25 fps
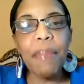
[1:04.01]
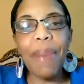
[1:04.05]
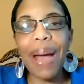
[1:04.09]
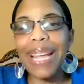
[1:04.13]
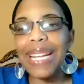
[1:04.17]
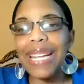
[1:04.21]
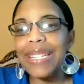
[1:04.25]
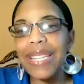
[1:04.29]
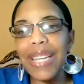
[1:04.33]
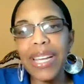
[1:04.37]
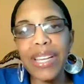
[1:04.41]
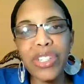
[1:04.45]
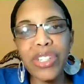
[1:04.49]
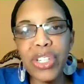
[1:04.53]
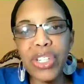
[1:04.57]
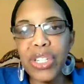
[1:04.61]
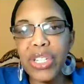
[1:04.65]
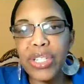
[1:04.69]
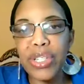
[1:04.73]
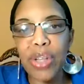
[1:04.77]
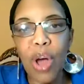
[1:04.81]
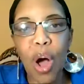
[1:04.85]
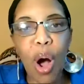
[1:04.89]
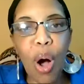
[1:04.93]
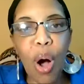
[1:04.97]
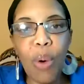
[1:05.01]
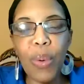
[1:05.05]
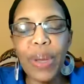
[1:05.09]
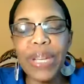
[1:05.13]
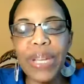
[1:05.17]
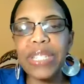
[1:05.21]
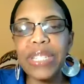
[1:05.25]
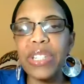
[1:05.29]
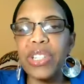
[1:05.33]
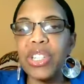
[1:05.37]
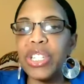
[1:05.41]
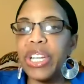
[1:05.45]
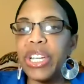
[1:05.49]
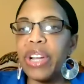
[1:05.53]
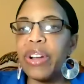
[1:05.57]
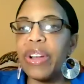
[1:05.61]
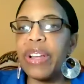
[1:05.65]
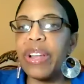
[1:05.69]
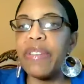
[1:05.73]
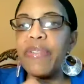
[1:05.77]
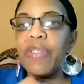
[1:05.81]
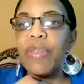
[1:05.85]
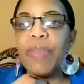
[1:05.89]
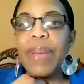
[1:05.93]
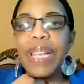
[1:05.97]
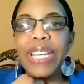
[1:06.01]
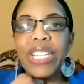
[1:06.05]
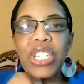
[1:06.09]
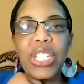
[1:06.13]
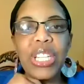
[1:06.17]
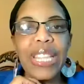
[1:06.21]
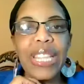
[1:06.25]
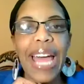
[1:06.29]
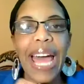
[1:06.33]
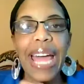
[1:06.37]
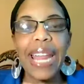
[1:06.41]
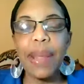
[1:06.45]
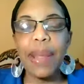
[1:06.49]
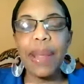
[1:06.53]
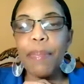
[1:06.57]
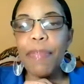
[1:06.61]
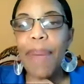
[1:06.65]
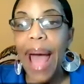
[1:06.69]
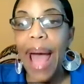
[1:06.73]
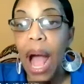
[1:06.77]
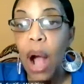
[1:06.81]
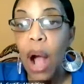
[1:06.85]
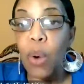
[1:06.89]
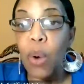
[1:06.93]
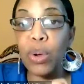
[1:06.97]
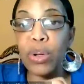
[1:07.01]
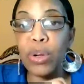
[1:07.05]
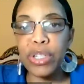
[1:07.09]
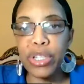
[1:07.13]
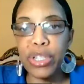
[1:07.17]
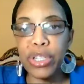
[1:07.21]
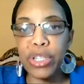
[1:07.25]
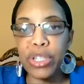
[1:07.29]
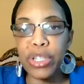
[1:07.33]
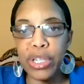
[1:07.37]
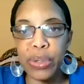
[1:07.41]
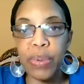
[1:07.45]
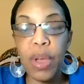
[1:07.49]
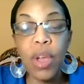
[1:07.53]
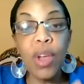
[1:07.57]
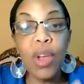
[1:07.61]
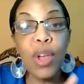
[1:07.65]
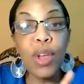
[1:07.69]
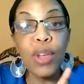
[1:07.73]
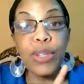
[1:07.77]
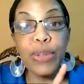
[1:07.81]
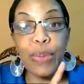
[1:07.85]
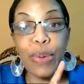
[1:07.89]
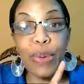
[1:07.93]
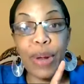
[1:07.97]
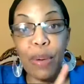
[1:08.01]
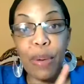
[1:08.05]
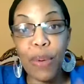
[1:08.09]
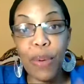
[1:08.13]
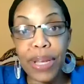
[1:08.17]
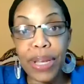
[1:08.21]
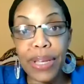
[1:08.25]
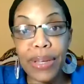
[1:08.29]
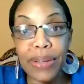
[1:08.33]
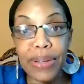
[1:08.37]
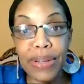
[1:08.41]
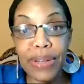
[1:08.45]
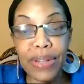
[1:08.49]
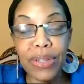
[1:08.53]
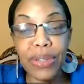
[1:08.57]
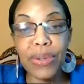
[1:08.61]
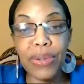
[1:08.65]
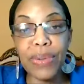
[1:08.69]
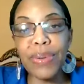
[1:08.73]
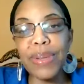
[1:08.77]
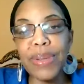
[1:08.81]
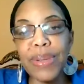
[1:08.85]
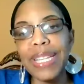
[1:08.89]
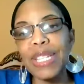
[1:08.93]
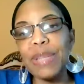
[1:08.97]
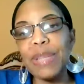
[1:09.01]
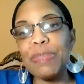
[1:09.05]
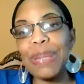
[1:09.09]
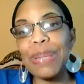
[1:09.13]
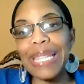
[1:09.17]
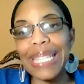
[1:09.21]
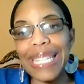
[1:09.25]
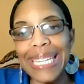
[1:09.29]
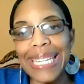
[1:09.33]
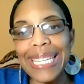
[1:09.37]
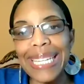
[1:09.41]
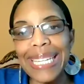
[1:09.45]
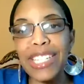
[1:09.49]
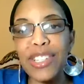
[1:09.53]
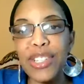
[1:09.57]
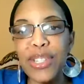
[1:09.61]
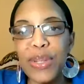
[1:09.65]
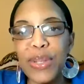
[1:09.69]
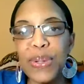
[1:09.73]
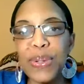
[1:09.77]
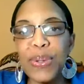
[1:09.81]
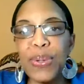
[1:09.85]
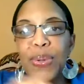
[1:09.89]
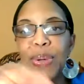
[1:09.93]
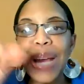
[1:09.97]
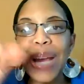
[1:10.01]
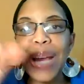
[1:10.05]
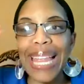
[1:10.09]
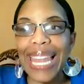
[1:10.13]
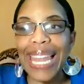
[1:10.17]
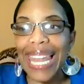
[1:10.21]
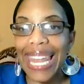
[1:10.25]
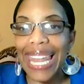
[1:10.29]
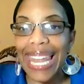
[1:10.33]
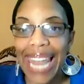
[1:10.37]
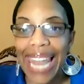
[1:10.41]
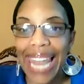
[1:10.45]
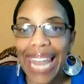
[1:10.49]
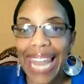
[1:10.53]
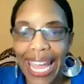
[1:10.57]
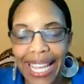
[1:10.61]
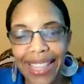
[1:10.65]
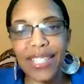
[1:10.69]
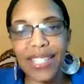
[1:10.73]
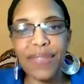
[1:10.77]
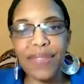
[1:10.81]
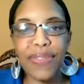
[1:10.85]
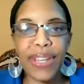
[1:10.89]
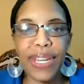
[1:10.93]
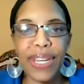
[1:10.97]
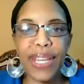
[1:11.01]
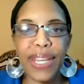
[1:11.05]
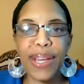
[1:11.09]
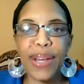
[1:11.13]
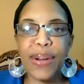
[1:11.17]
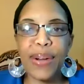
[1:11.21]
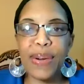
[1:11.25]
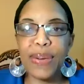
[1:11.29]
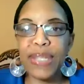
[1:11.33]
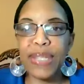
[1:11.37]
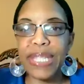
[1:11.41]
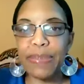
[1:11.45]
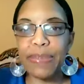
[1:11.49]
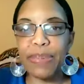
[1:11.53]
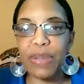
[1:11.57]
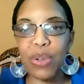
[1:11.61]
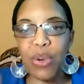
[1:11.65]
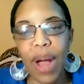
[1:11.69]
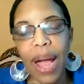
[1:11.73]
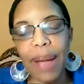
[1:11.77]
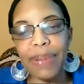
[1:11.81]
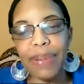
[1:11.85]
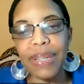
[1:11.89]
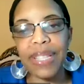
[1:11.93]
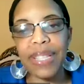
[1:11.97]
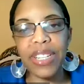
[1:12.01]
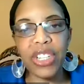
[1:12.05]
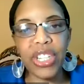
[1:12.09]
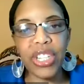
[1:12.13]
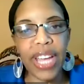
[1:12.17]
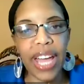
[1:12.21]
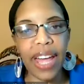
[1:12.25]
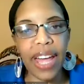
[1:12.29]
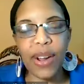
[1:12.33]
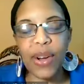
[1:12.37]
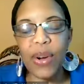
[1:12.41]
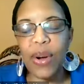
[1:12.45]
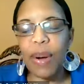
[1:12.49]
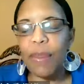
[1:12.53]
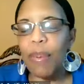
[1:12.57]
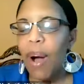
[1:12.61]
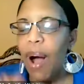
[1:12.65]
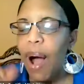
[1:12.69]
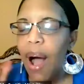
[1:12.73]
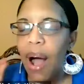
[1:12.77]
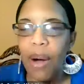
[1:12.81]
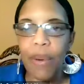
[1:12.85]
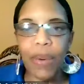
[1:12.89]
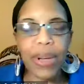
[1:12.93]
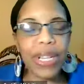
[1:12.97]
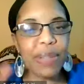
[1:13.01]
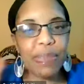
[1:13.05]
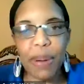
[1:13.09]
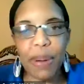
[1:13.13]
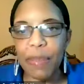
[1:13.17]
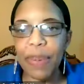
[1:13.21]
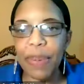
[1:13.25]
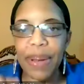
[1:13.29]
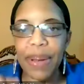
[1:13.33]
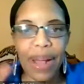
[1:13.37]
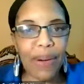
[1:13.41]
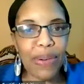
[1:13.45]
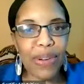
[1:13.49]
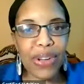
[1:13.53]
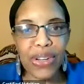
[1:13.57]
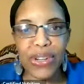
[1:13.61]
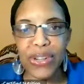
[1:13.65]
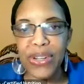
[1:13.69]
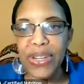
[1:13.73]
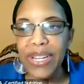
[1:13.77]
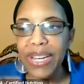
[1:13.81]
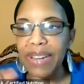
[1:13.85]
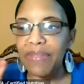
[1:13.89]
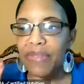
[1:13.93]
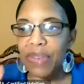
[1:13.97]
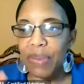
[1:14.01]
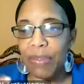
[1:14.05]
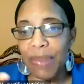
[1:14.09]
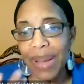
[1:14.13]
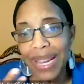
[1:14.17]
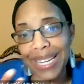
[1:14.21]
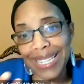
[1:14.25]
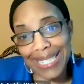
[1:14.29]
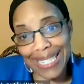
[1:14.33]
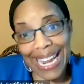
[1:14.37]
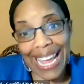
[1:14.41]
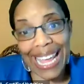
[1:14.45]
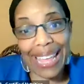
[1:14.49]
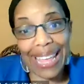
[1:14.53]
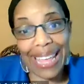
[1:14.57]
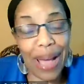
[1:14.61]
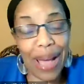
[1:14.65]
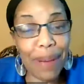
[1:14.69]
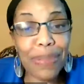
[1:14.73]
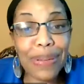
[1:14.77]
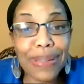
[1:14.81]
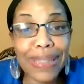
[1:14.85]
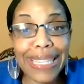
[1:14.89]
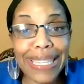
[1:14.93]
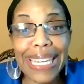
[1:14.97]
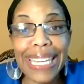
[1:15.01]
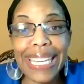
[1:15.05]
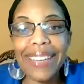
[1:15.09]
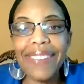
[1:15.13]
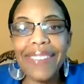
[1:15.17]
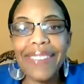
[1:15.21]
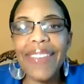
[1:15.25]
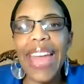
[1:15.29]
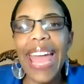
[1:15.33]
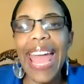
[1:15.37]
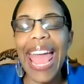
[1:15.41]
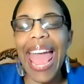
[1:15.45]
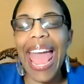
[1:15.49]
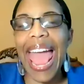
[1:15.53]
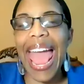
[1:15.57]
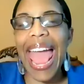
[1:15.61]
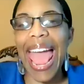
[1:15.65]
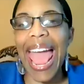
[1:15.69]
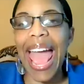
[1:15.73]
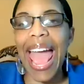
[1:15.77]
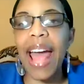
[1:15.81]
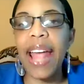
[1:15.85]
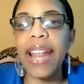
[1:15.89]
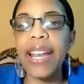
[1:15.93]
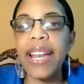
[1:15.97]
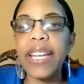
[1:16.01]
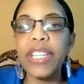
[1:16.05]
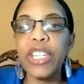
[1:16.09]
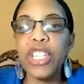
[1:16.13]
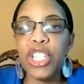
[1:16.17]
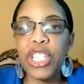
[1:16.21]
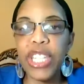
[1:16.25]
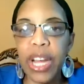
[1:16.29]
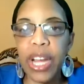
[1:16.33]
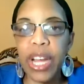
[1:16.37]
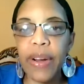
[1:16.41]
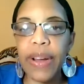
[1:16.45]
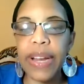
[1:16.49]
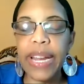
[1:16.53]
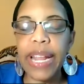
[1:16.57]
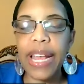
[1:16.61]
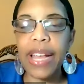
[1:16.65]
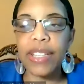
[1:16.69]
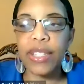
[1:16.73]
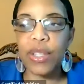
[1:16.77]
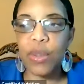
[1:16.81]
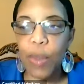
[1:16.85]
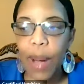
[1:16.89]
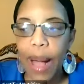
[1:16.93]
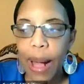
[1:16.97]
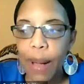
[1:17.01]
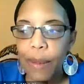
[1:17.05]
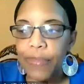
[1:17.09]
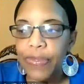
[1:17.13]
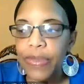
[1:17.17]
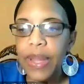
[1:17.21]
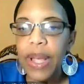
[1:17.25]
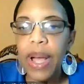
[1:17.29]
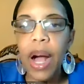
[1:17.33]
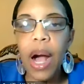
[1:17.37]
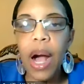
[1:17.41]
My intention is always to share information that empowers you. So, what I want you to do is please do like this video, subscribe to the channel, always pumping out good information, I, I believe, and share it as well.